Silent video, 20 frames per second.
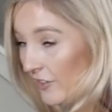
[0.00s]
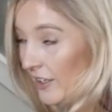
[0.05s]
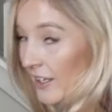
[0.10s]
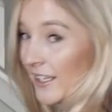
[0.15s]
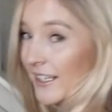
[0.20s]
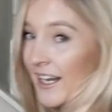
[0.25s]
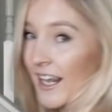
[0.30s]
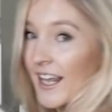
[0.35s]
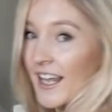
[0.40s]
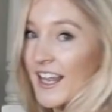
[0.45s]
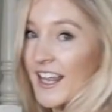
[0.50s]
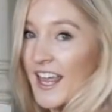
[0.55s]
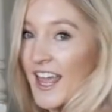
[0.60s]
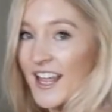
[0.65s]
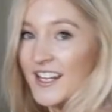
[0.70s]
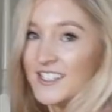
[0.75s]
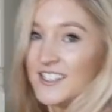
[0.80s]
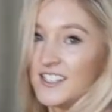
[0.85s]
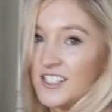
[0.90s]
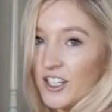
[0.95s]
feel like
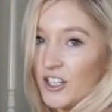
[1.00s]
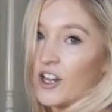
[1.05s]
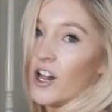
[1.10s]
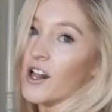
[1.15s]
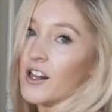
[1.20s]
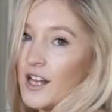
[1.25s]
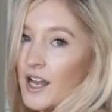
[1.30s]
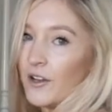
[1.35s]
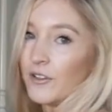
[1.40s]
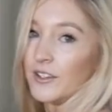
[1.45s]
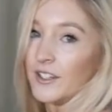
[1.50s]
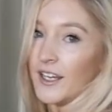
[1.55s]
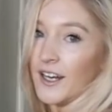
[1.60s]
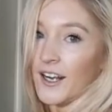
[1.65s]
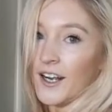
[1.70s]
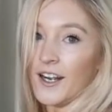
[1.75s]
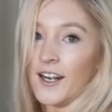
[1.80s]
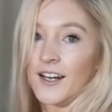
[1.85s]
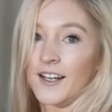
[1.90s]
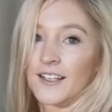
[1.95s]
it's still all out
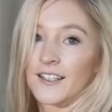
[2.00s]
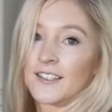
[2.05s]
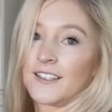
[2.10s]
there.